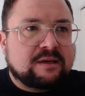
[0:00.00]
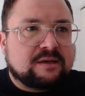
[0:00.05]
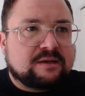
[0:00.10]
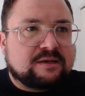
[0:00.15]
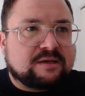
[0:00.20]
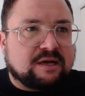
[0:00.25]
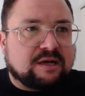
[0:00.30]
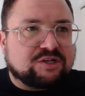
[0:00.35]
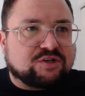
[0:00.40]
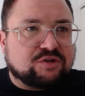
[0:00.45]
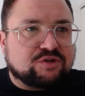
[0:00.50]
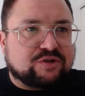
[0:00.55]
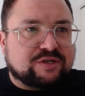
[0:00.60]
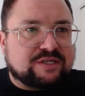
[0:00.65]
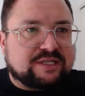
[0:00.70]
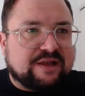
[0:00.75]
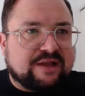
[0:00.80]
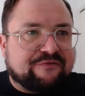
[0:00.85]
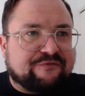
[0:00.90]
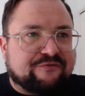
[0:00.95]
Cuts onto his
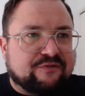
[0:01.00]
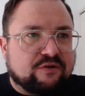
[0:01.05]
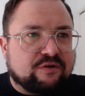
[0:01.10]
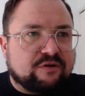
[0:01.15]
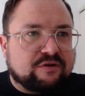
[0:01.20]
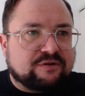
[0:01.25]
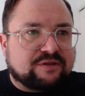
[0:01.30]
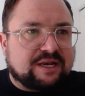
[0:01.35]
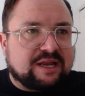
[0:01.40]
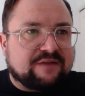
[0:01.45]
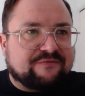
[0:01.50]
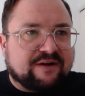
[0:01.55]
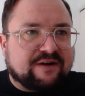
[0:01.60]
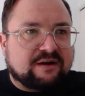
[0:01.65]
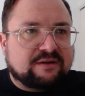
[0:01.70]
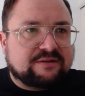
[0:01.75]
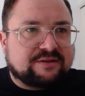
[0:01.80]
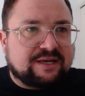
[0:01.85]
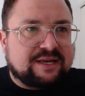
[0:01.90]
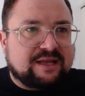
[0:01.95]
left foot. Deliver.
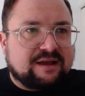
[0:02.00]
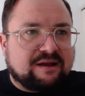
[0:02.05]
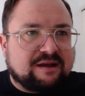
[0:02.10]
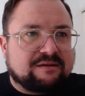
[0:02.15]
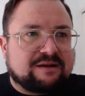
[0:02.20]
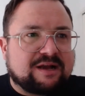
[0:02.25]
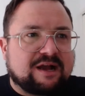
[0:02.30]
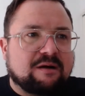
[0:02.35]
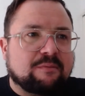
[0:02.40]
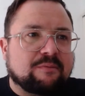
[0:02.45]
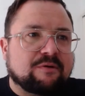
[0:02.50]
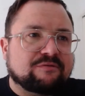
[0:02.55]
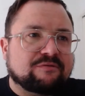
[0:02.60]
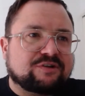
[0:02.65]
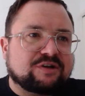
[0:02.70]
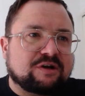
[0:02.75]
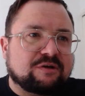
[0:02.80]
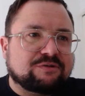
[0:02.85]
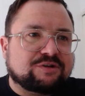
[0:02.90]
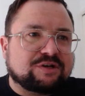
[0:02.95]
Oh, come on,
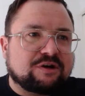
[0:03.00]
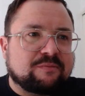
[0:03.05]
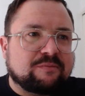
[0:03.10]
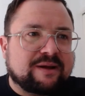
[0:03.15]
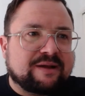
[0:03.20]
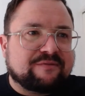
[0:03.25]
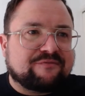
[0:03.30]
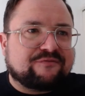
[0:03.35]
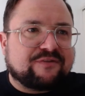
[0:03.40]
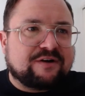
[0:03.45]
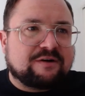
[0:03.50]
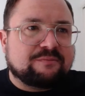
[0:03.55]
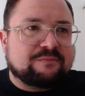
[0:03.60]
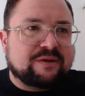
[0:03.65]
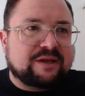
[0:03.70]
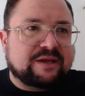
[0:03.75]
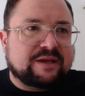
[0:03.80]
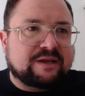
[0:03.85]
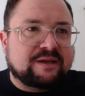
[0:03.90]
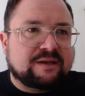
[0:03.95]
Ojo, man. Fuck
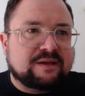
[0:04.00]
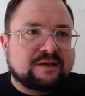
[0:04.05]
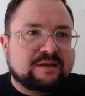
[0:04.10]
me.